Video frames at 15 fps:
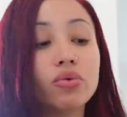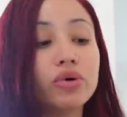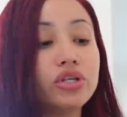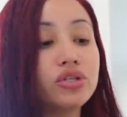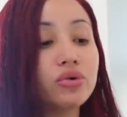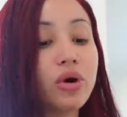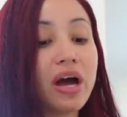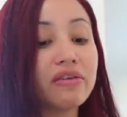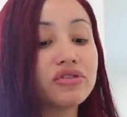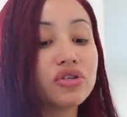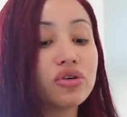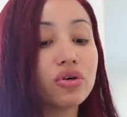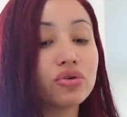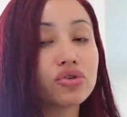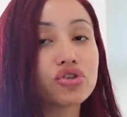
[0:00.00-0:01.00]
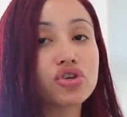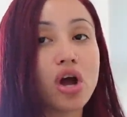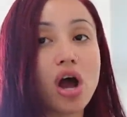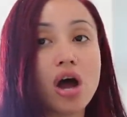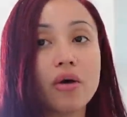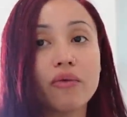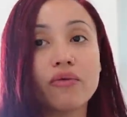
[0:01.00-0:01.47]
We do have to go
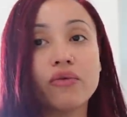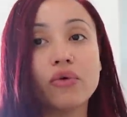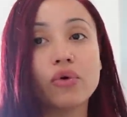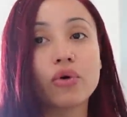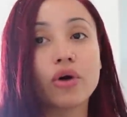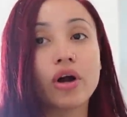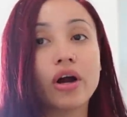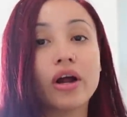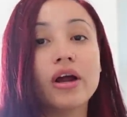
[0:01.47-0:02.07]
shop for